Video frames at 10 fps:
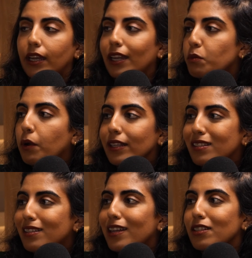X, Y,
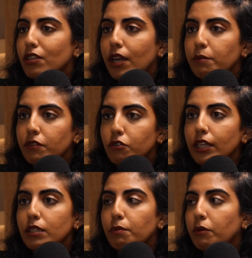and Z in terms of
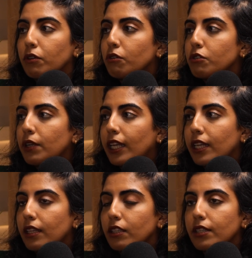drinks, but we're not doing
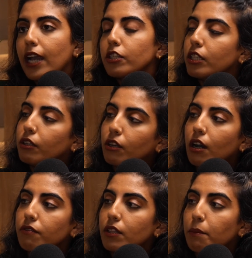anything to actually look
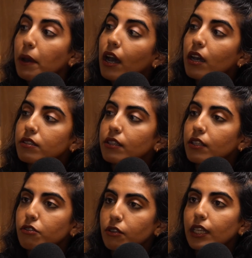after the person
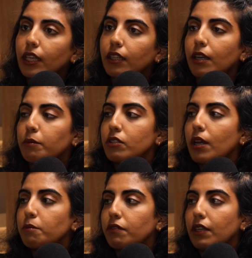that's drinking them in
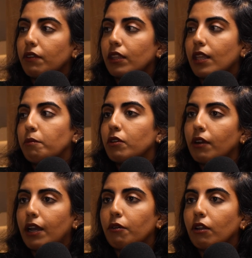terms of giving them
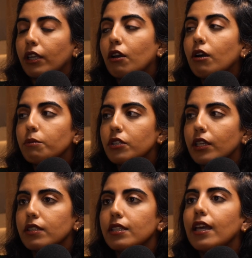non-alcoholic
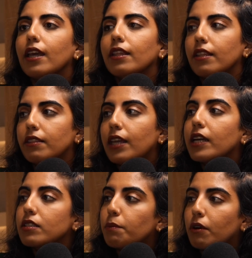options, then
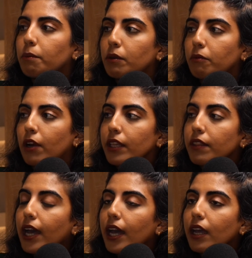that's a problem right
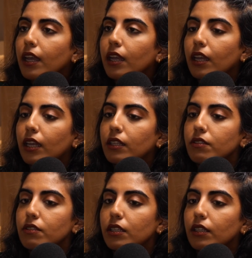there.
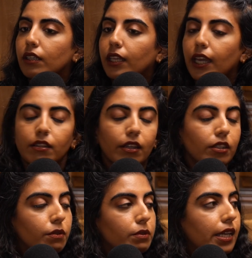And again,
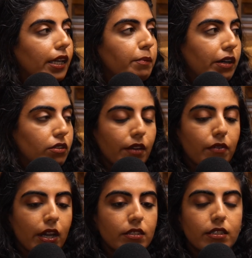like you were saying about
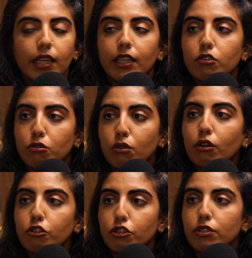diversity, it's
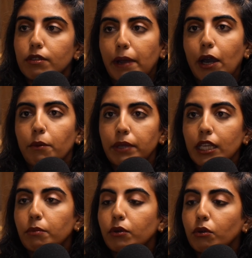not just about
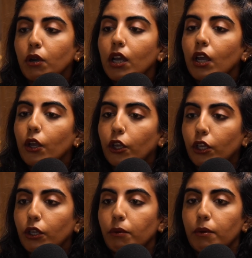people
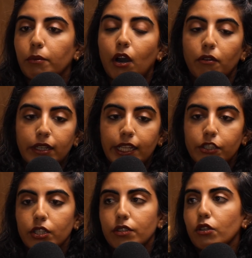who are
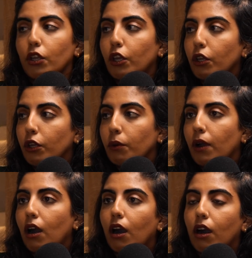religious,
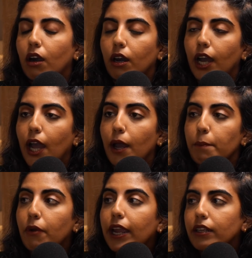who are
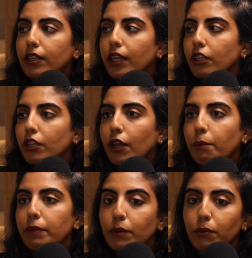pregnant.
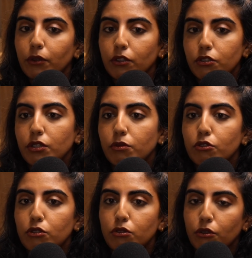People can choose
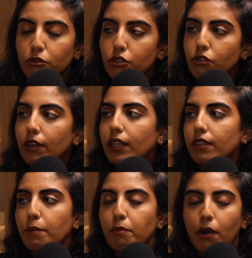just not to drink.
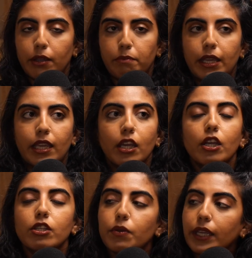They might be
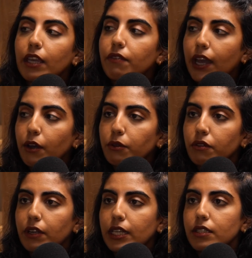doing it for
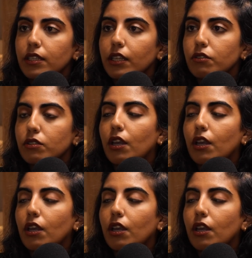health reasons.